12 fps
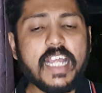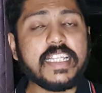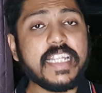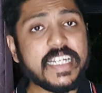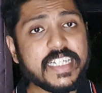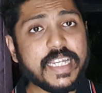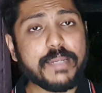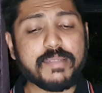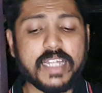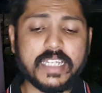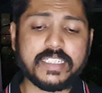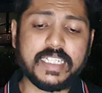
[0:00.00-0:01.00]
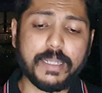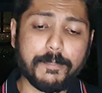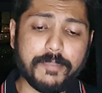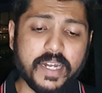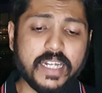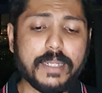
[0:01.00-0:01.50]
Nicknamed as the
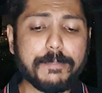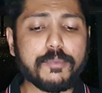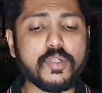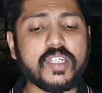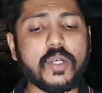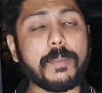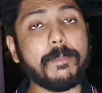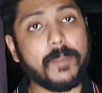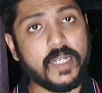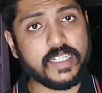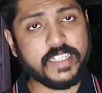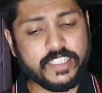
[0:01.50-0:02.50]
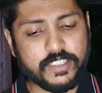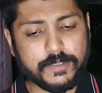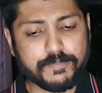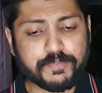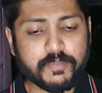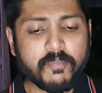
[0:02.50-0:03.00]
umbrella pull-down market
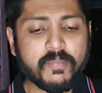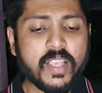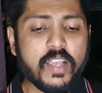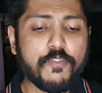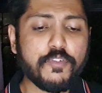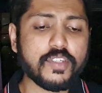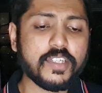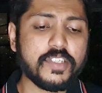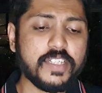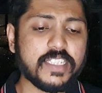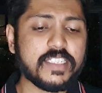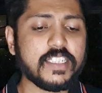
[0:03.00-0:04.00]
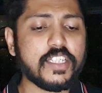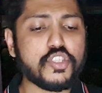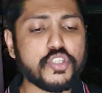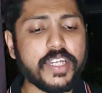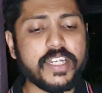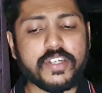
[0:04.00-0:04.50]
for the reason the
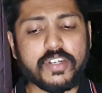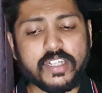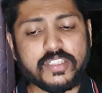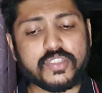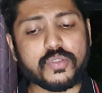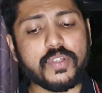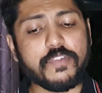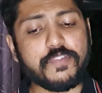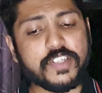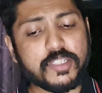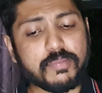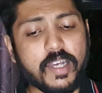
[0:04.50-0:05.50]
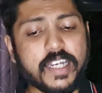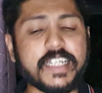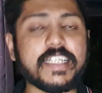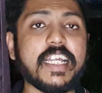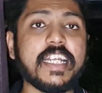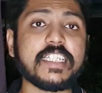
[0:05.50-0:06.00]
train runs through the fish
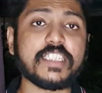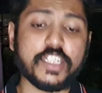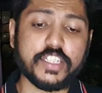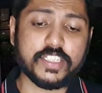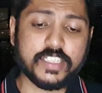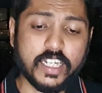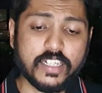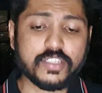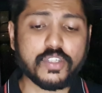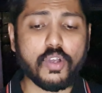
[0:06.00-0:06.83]
market, and as a result,